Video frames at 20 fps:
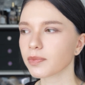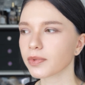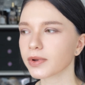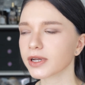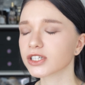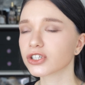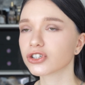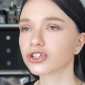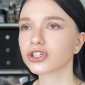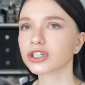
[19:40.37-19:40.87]

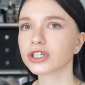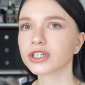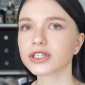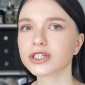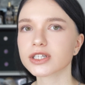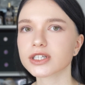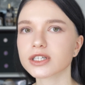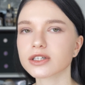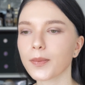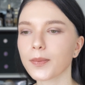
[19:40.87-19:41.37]
it's
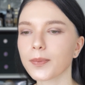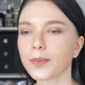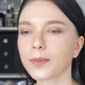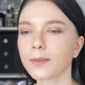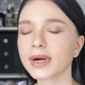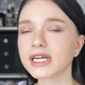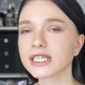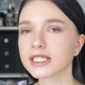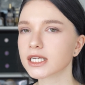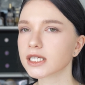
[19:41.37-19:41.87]
just
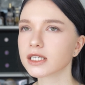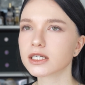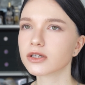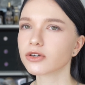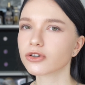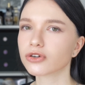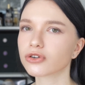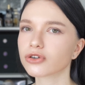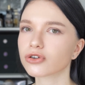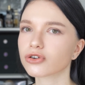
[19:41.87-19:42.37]
my skin
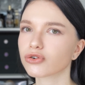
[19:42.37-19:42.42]
didn't